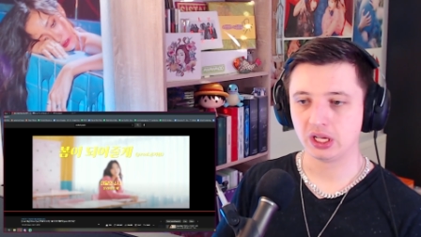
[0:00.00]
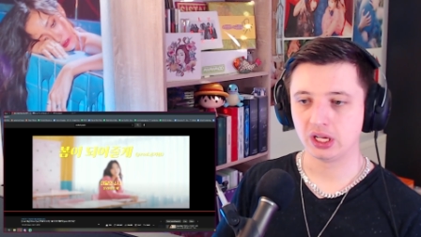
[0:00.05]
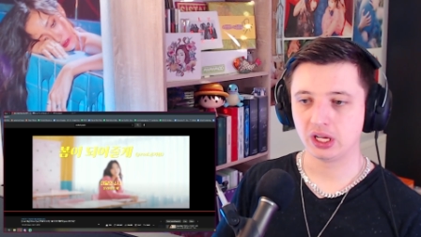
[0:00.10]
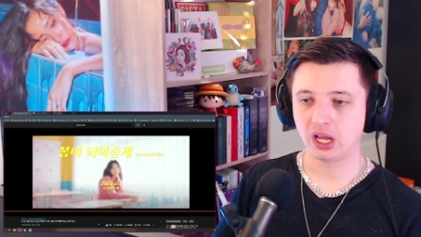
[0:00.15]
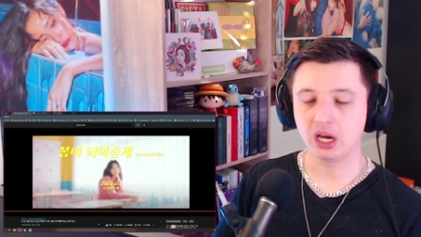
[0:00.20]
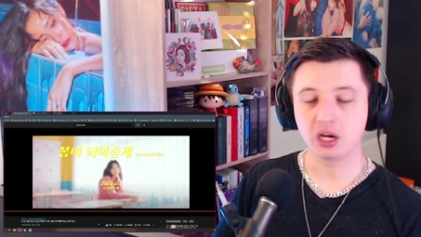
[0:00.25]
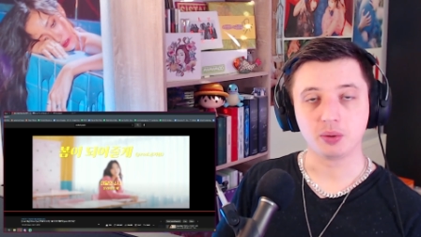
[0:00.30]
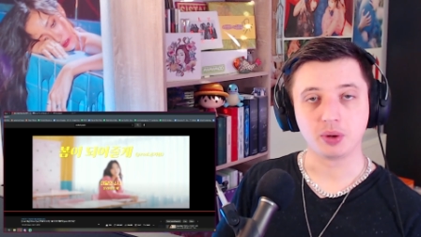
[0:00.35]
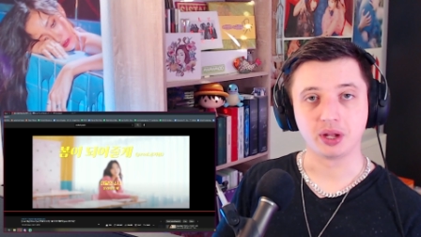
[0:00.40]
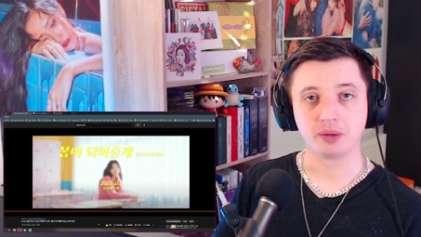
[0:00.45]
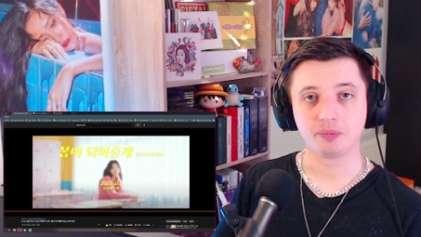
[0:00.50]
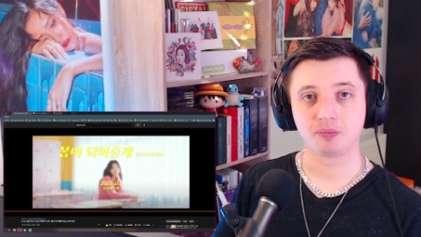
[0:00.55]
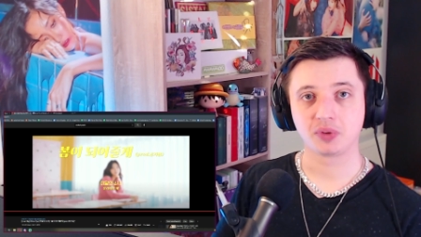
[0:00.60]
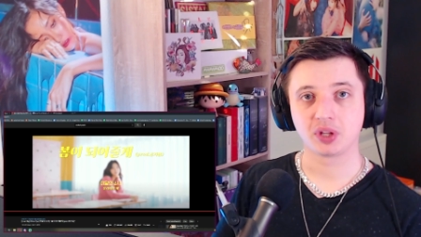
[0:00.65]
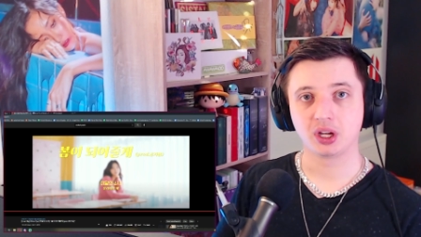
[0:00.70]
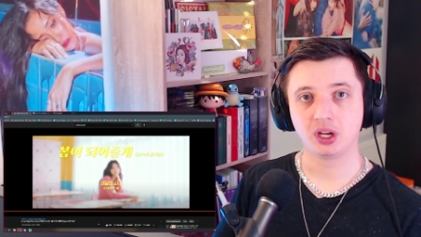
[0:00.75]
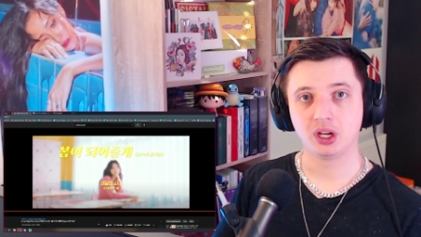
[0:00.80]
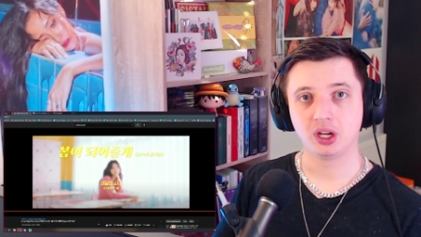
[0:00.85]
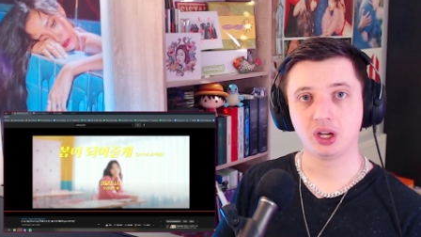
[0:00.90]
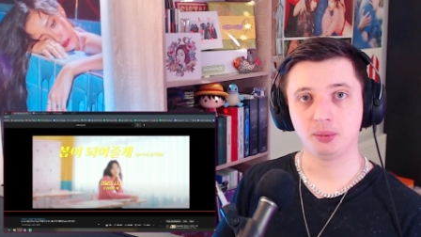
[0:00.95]
Anyway,
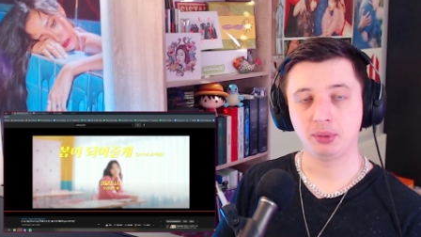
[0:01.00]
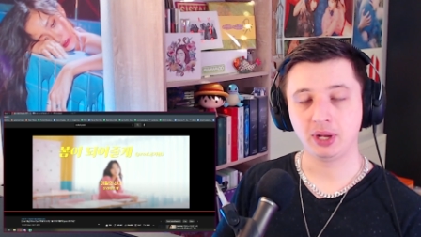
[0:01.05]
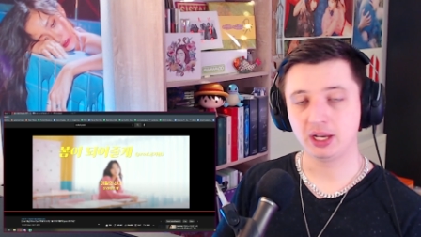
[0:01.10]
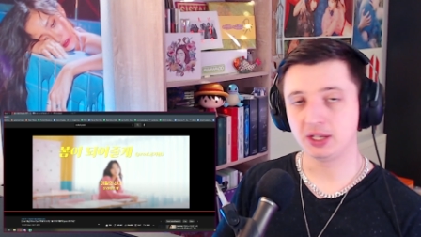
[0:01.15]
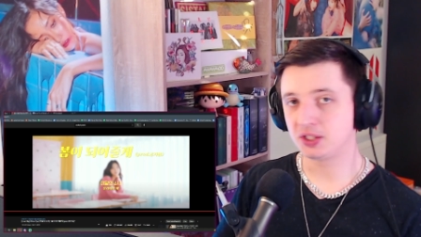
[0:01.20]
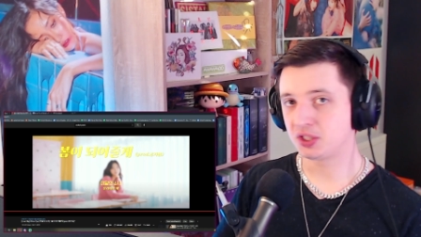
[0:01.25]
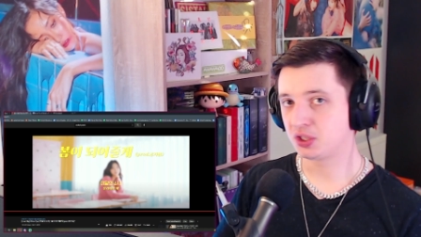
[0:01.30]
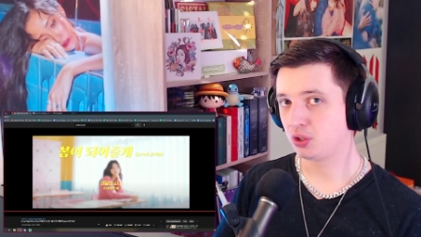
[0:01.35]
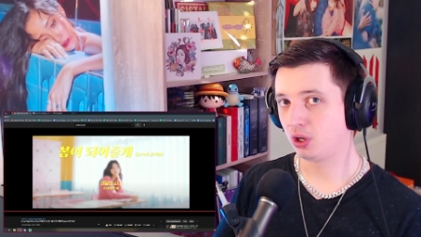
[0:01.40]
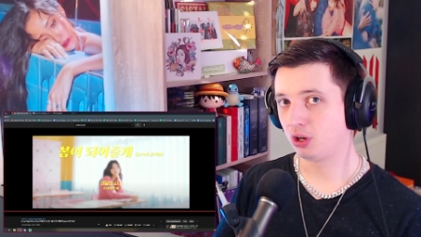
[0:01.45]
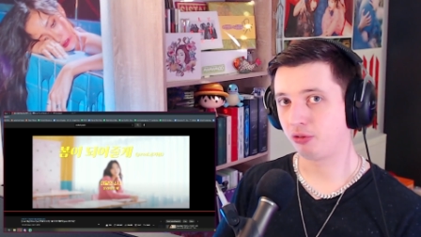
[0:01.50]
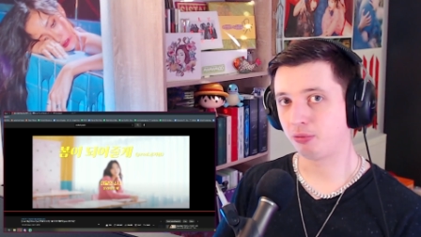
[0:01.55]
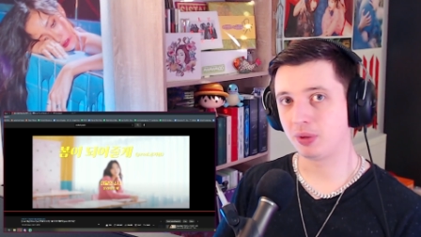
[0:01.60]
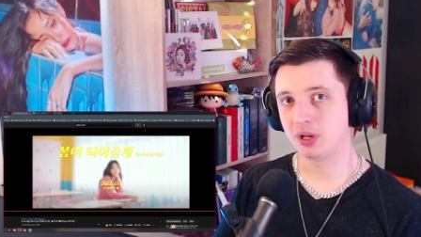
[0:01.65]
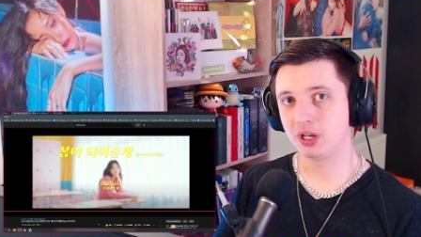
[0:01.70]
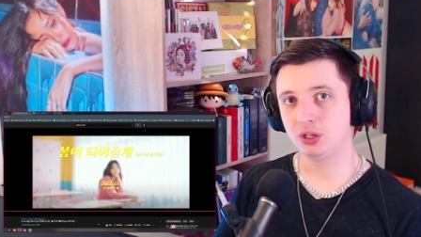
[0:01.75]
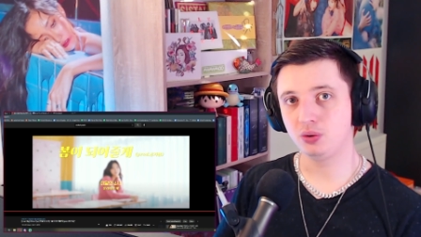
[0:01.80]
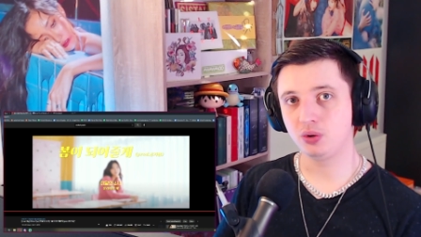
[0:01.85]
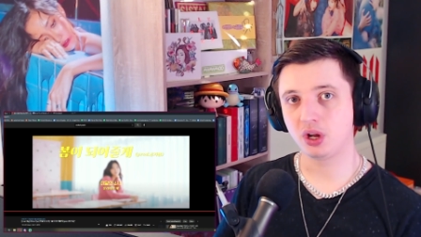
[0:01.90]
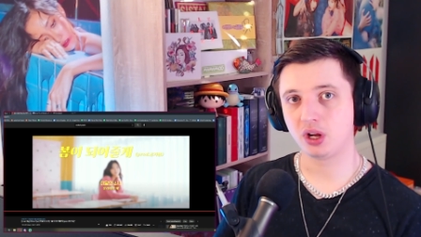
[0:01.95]
playlist to all of my
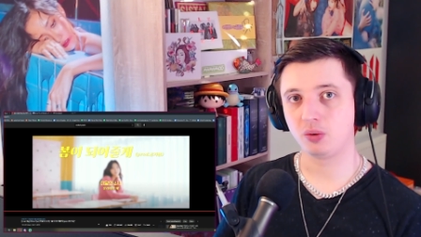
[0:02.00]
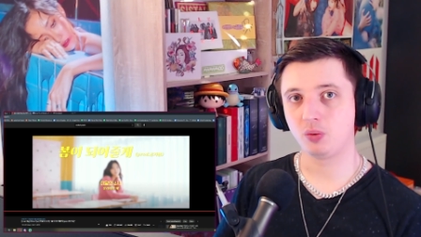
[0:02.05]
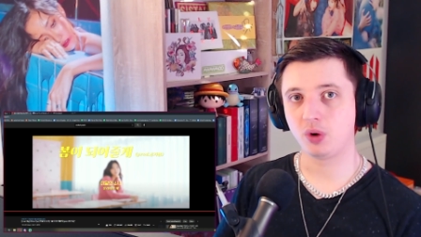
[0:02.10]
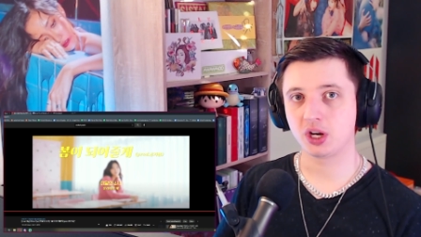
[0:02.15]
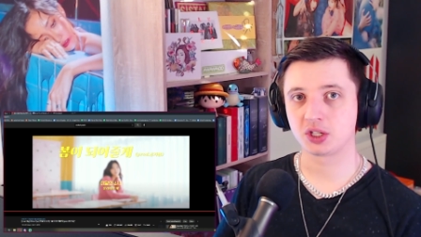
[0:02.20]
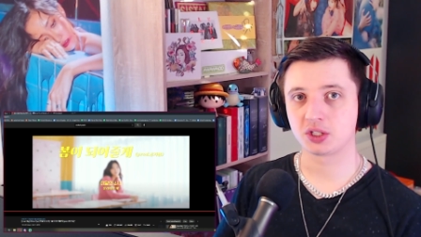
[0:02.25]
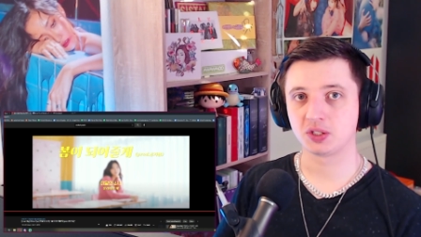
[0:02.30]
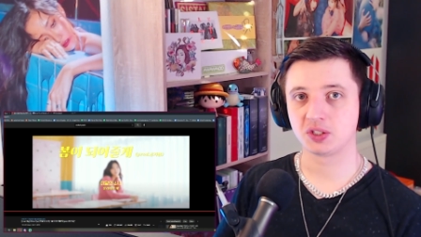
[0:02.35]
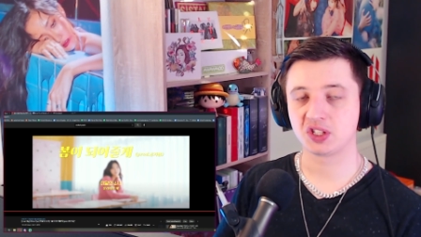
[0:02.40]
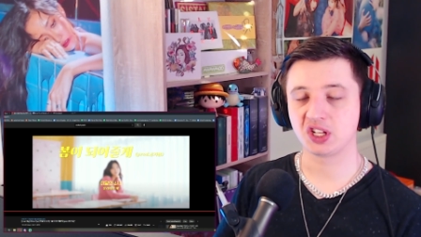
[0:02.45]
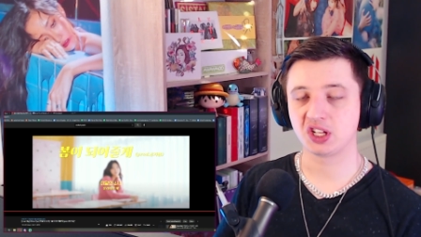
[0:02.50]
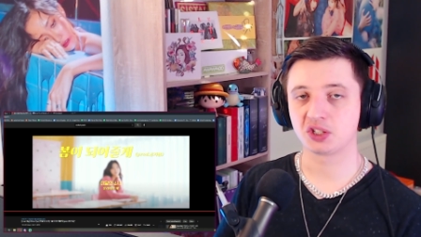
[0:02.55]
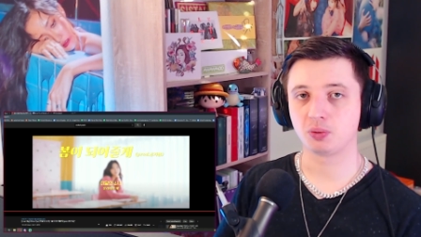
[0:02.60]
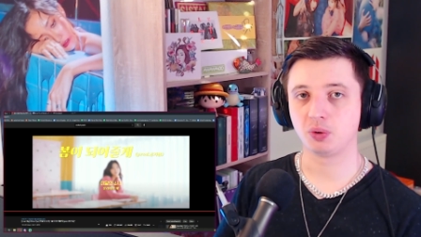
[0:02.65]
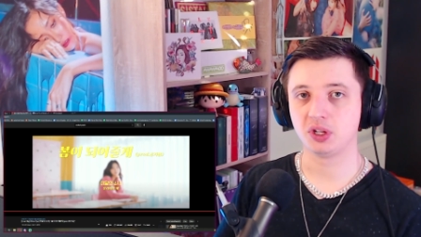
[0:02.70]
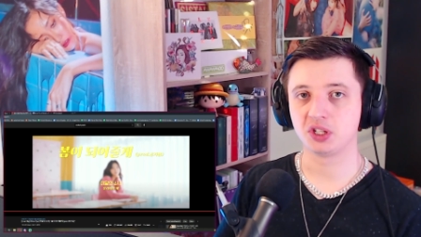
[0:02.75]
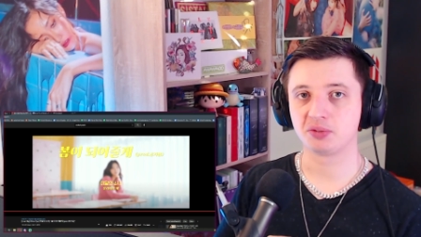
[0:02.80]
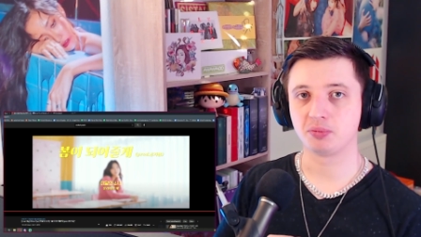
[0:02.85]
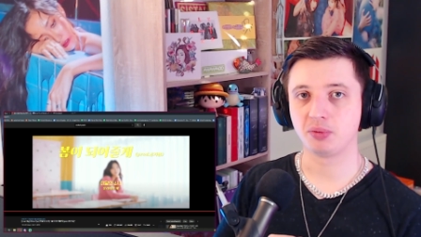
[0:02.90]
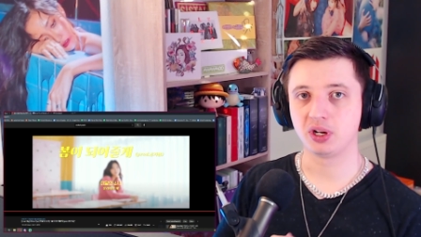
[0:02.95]
LOONA reactions as well
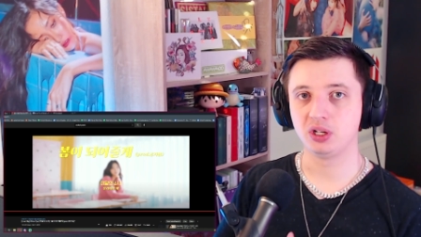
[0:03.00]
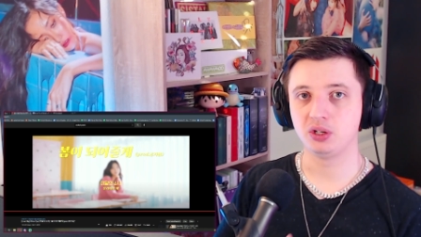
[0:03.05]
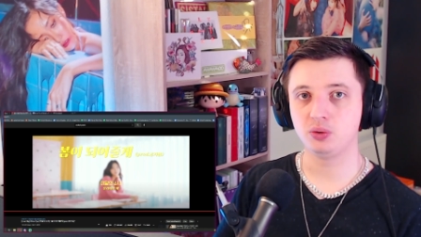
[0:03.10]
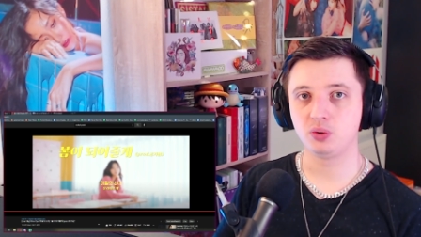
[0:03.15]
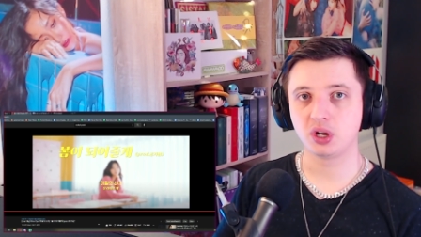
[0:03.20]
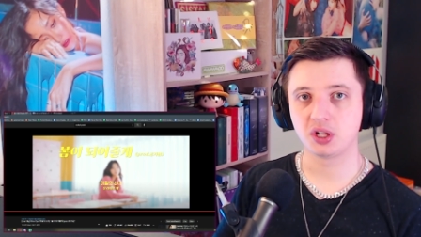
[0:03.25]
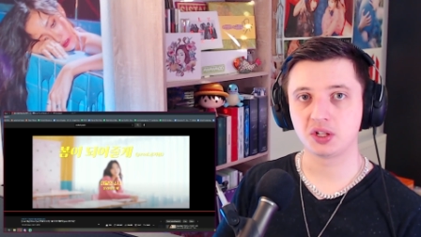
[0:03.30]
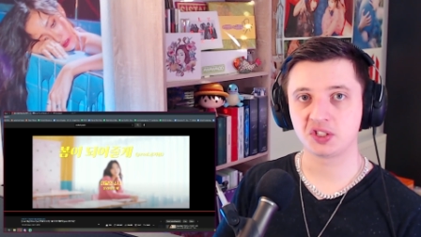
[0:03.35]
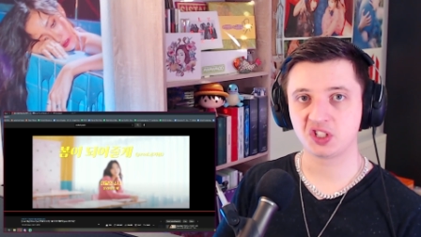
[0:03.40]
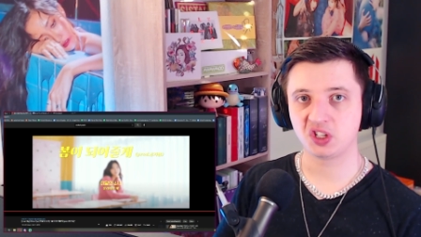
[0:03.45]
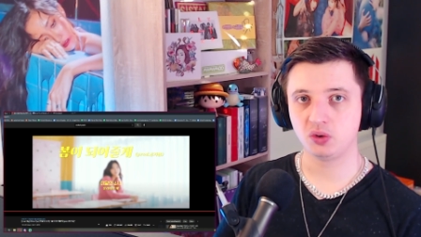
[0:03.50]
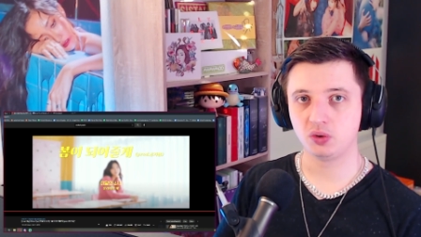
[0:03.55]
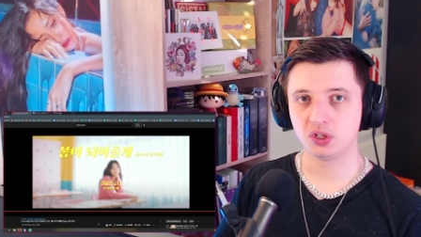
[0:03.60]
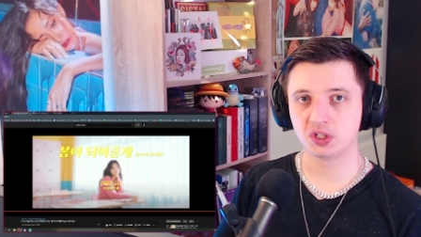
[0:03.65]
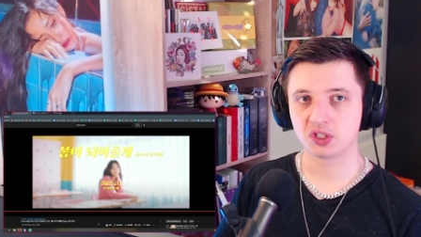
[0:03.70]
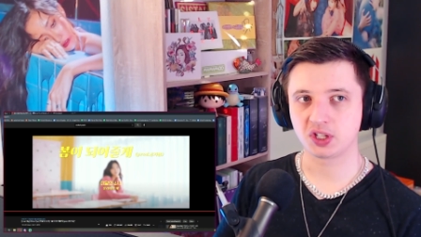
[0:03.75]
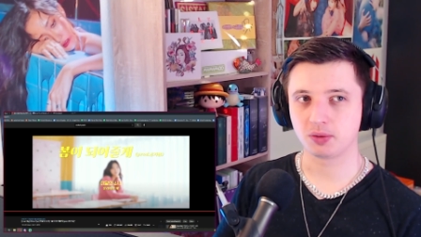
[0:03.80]
as my LOONA series.